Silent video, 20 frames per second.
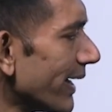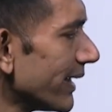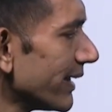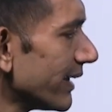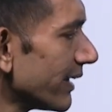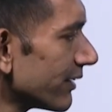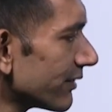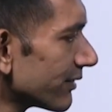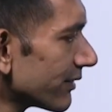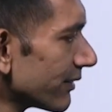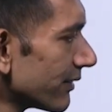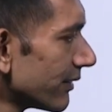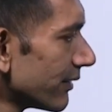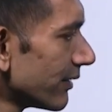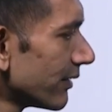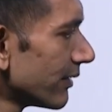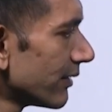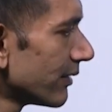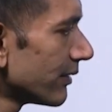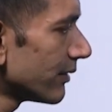dx?
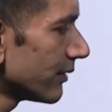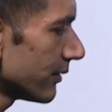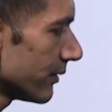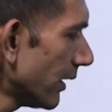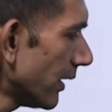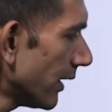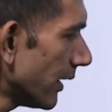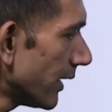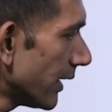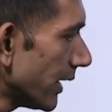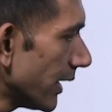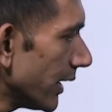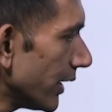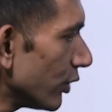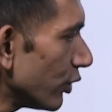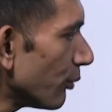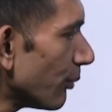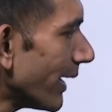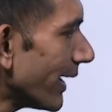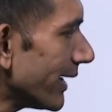
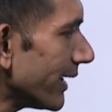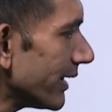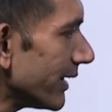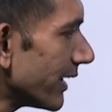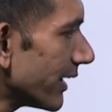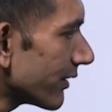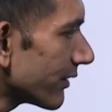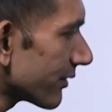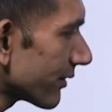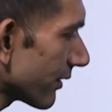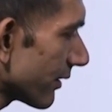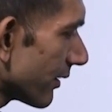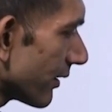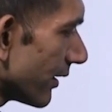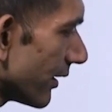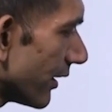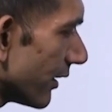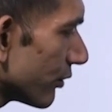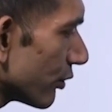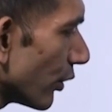Du by dx
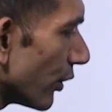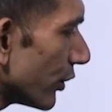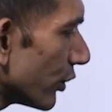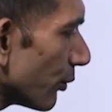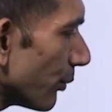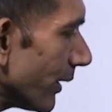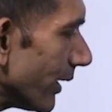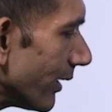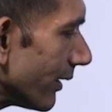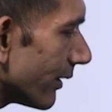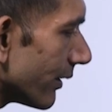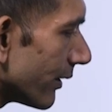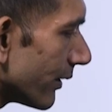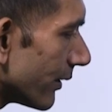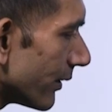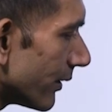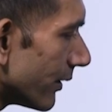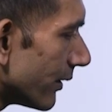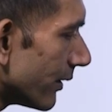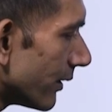is going to be
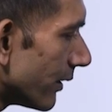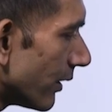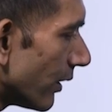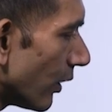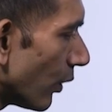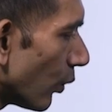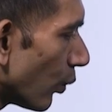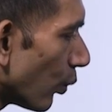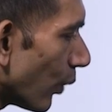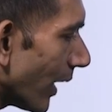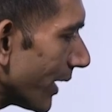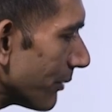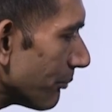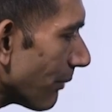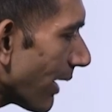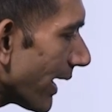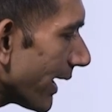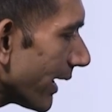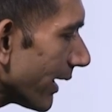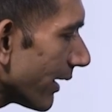1
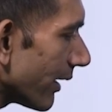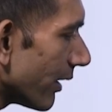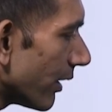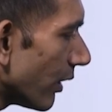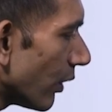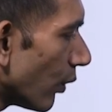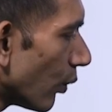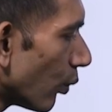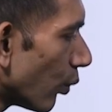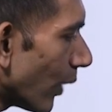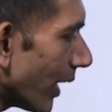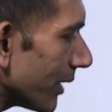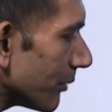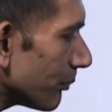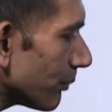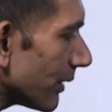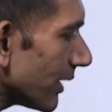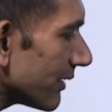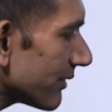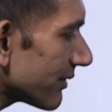by 1
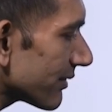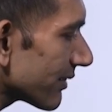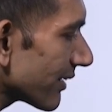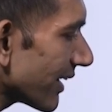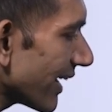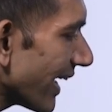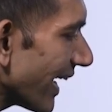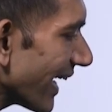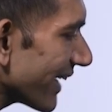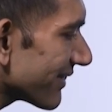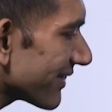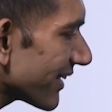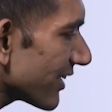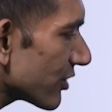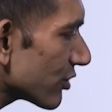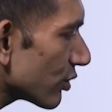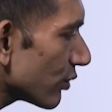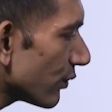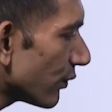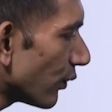plus x raised
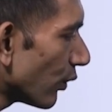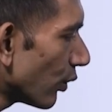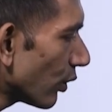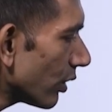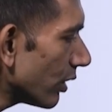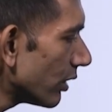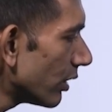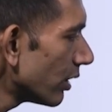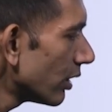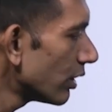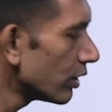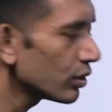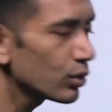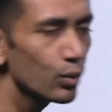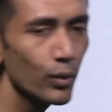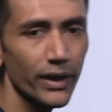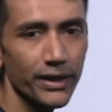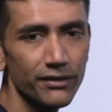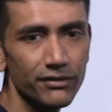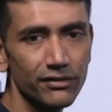to 4
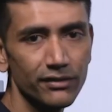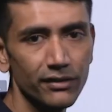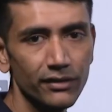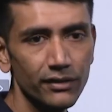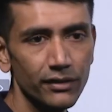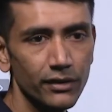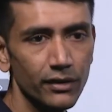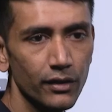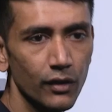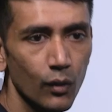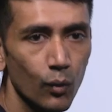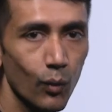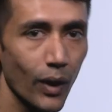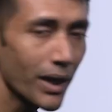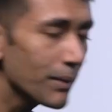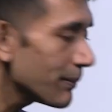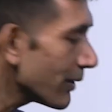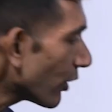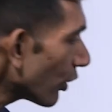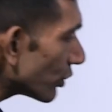2x. Why?
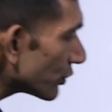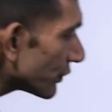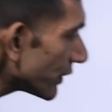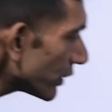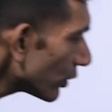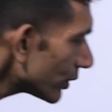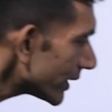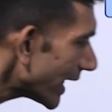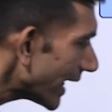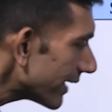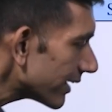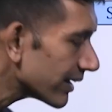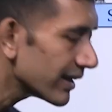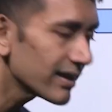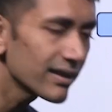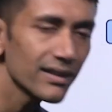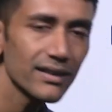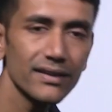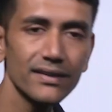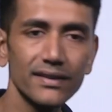Because we know that
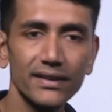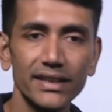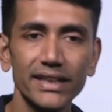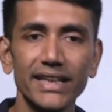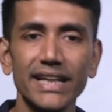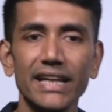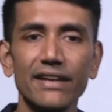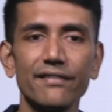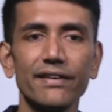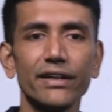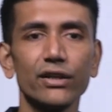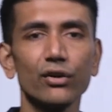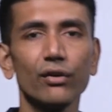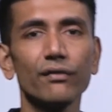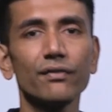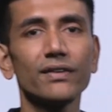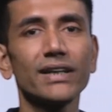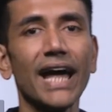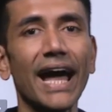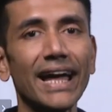the derivative of
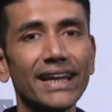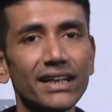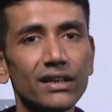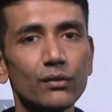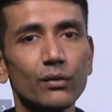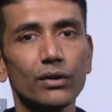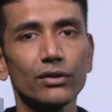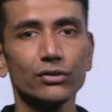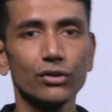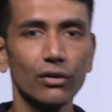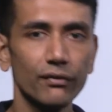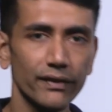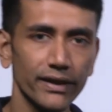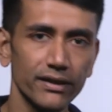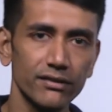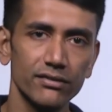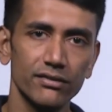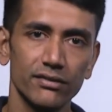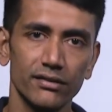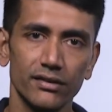tan inverse of
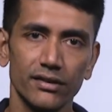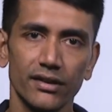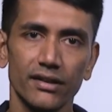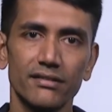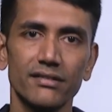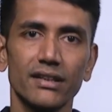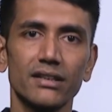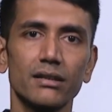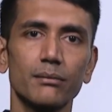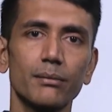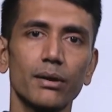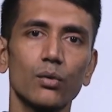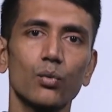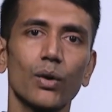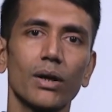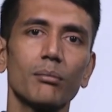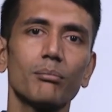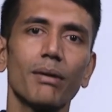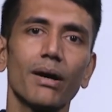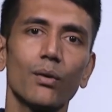x is nothing but
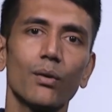1 by